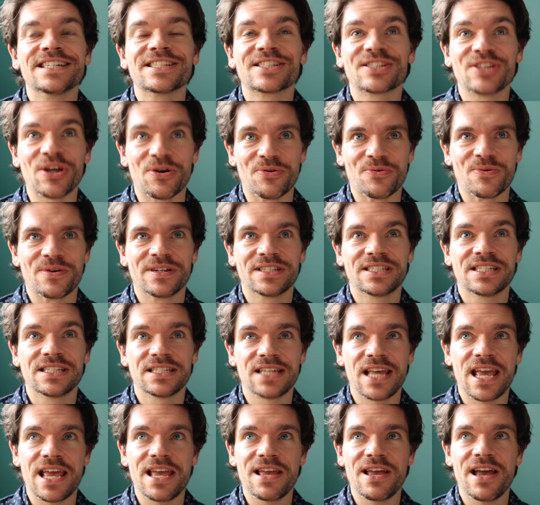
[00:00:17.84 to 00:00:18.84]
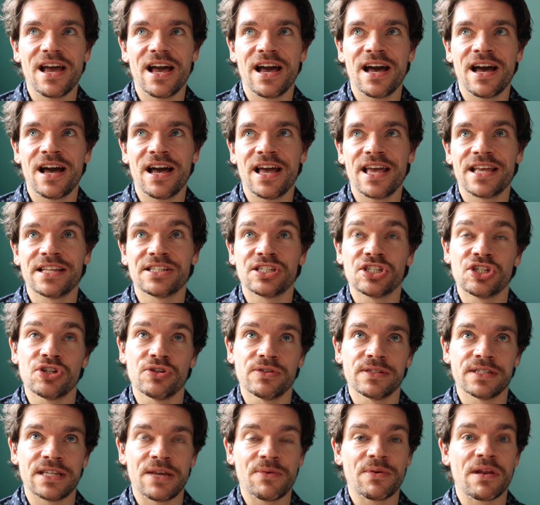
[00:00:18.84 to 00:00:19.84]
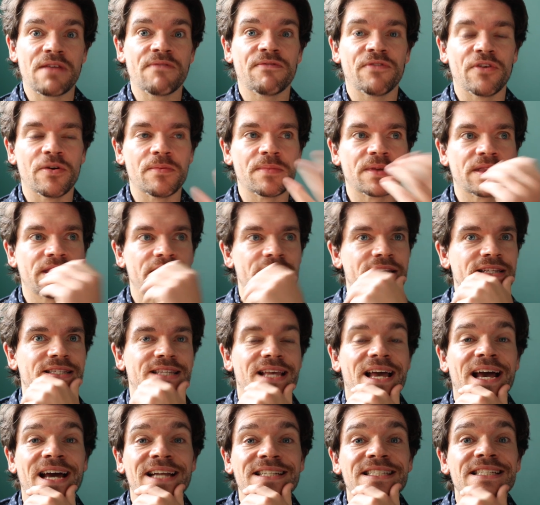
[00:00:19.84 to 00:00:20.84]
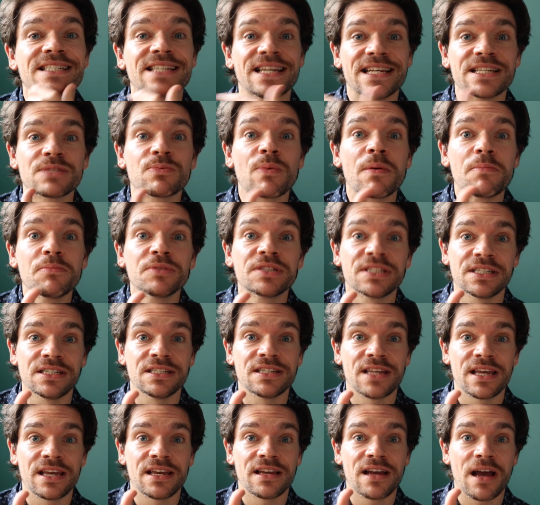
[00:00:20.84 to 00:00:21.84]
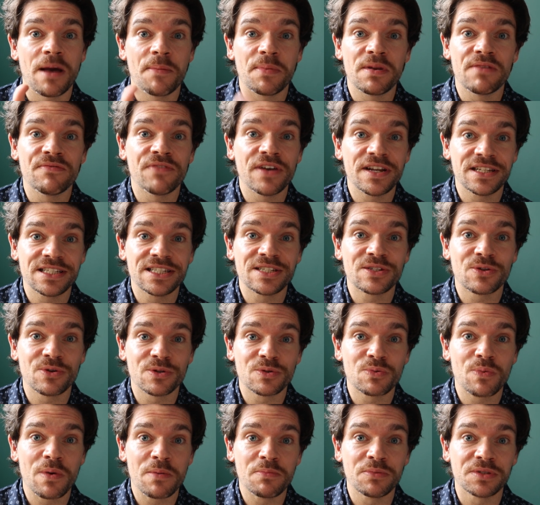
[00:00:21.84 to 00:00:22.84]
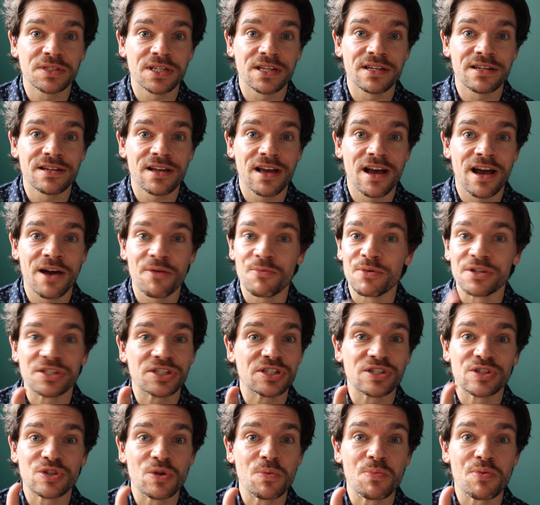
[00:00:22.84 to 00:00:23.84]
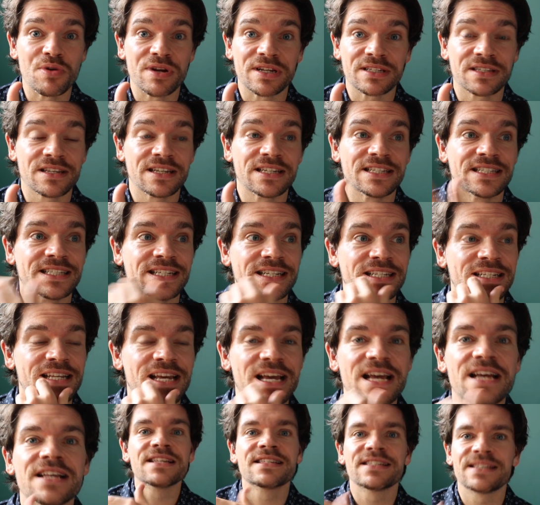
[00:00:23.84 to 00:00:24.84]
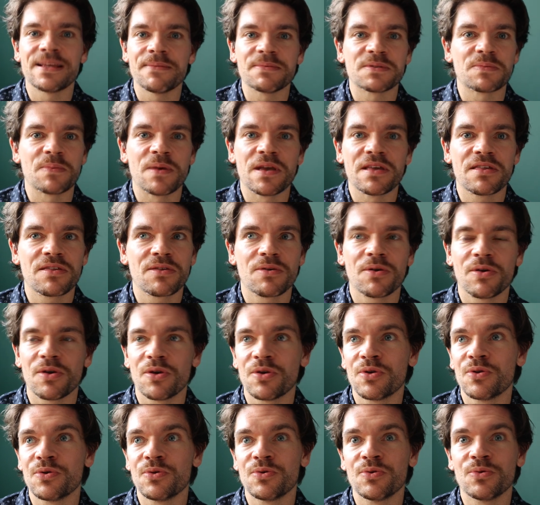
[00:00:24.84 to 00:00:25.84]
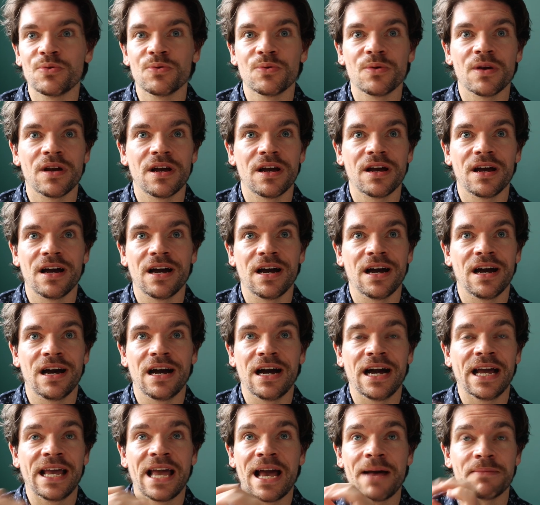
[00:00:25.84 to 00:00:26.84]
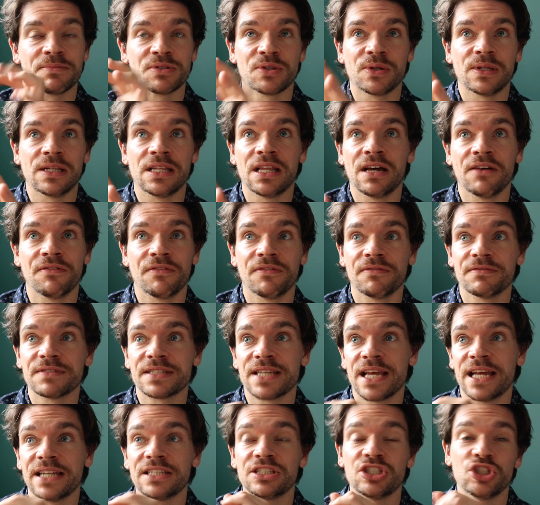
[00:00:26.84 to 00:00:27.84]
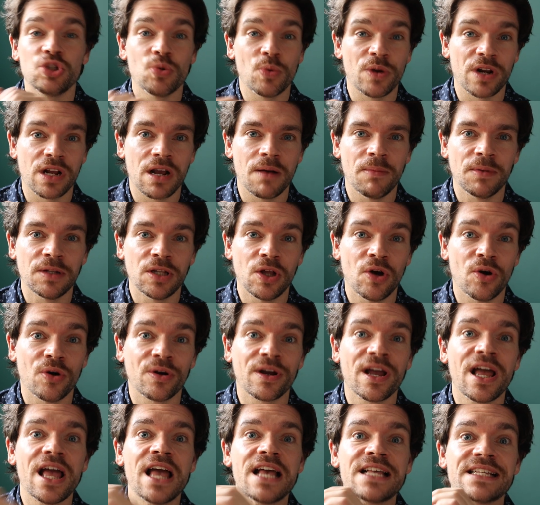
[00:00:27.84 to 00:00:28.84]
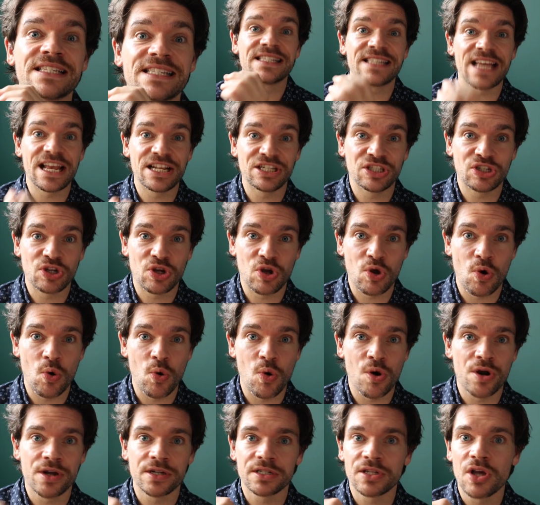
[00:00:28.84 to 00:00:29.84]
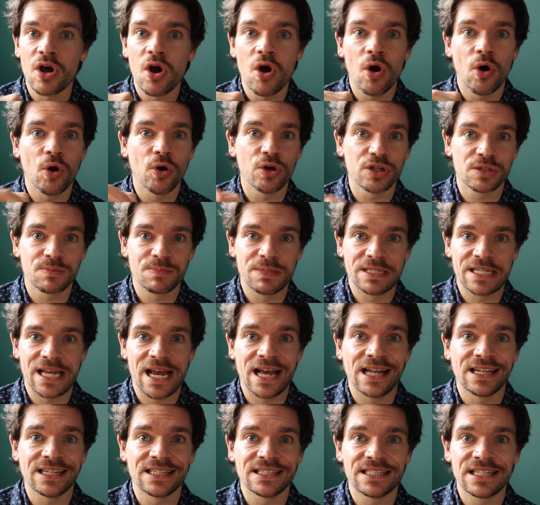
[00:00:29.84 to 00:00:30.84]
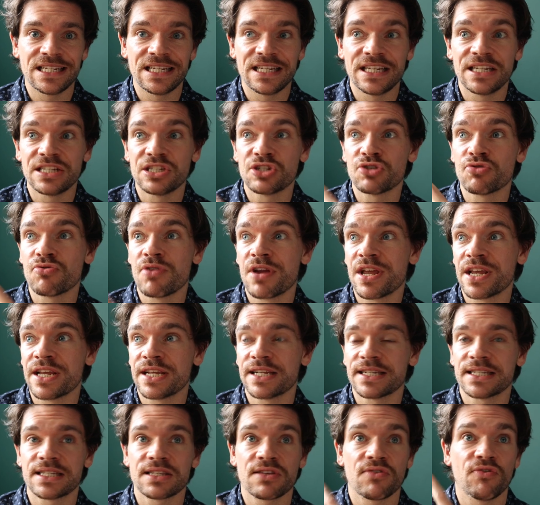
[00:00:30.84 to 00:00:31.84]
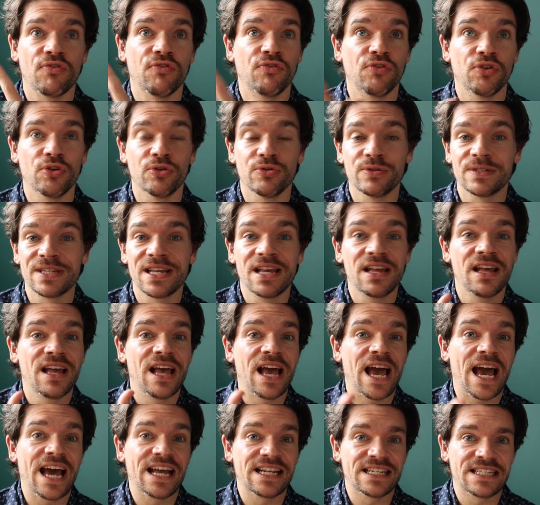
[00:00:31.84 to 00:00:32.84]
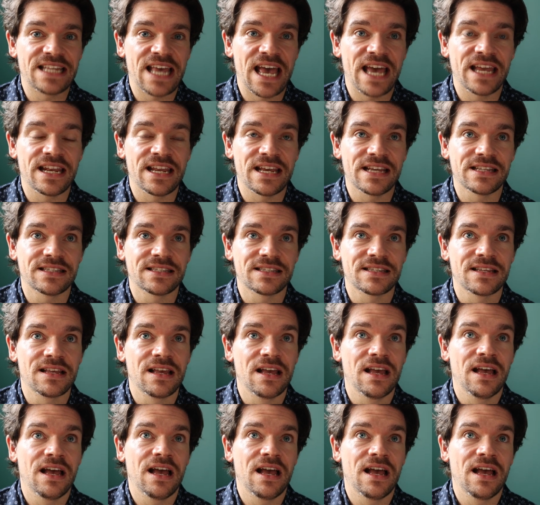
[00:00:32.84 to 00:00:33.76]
So today is Tuesday when I'm filming this, and today is Wimbledon day. I've been invited to go to Wimbledon, which is super excited. Sipsmith, who I absolutely love, said, do you want to come along? Center court, hospitality, drinks, food, and tennis.